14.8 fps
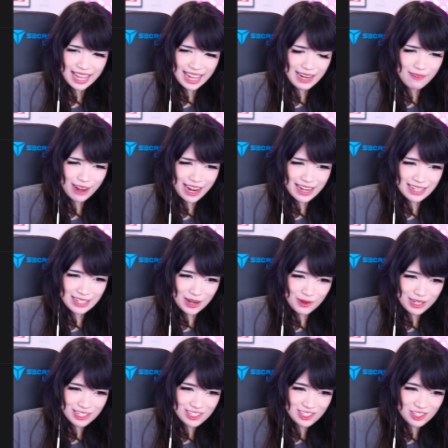Anyway, I
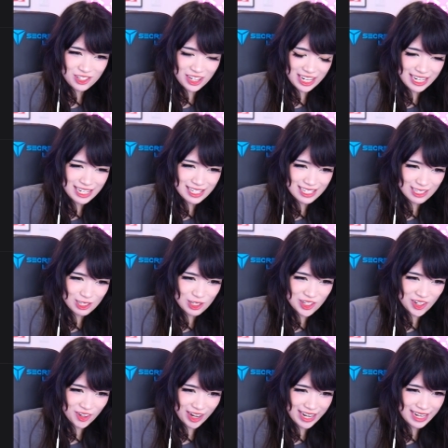noticed Cheese is
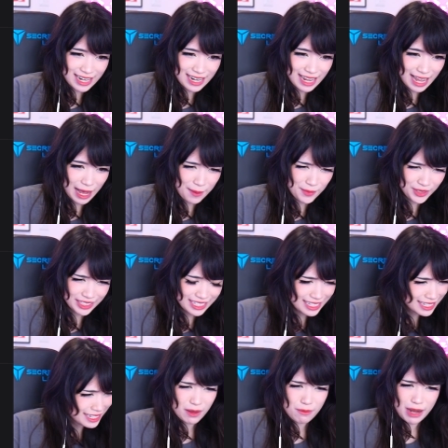training
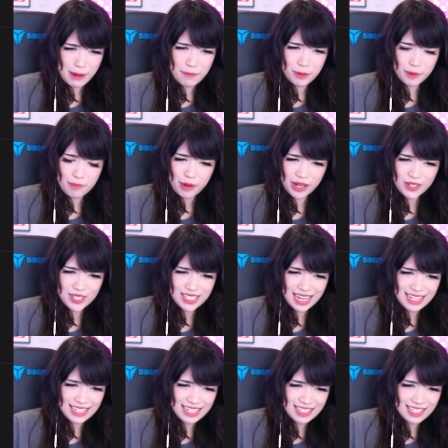Emily. My proposed
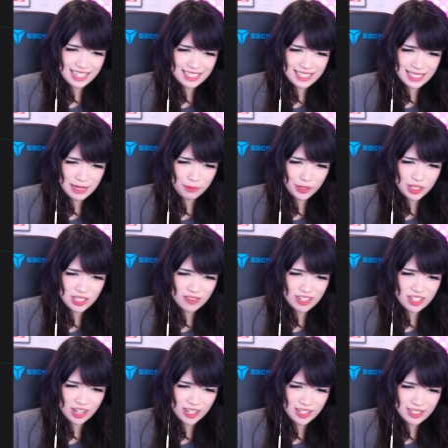idea is to get Simply to
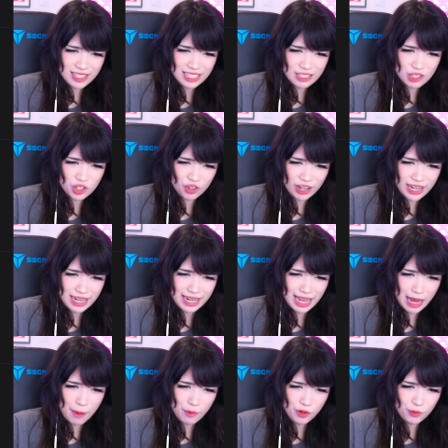return to training
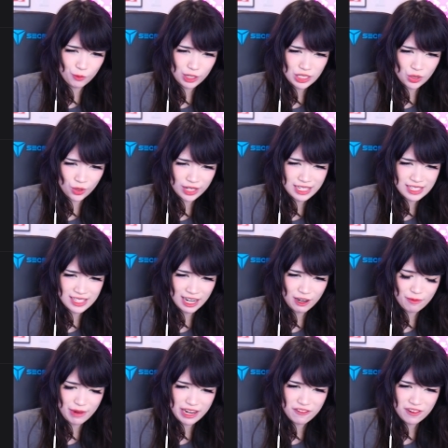Emiru 120 star
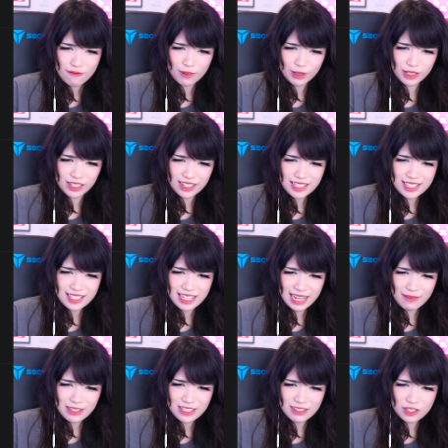would make for good
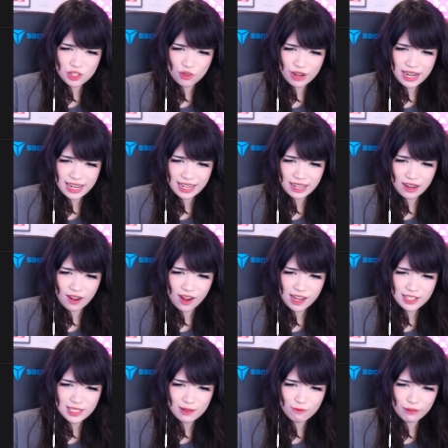segments of training and an
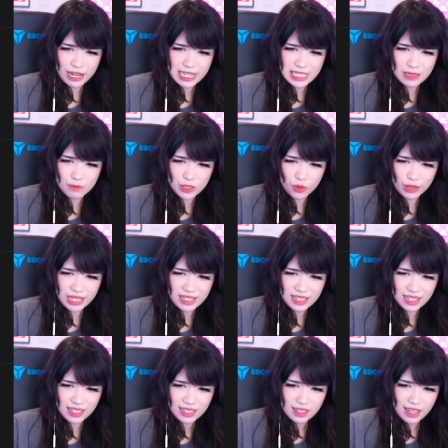awesome race
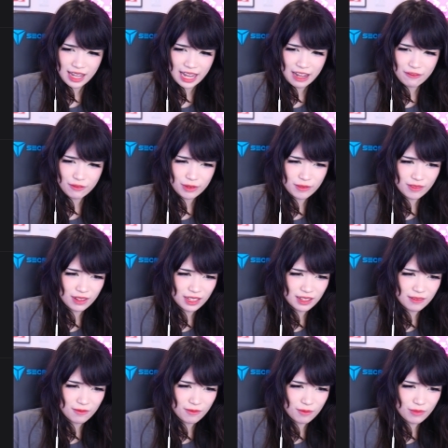between have...
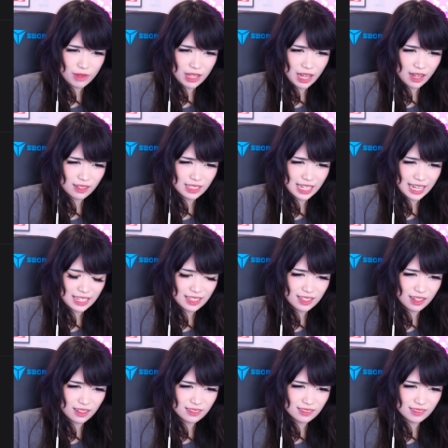I...
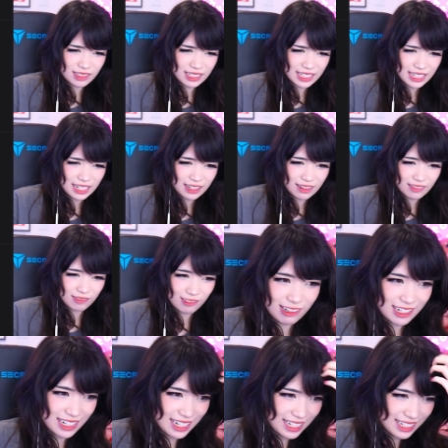
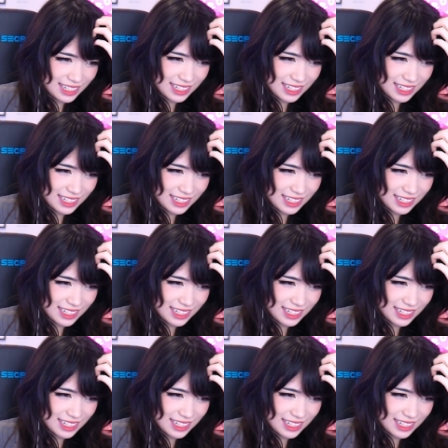What?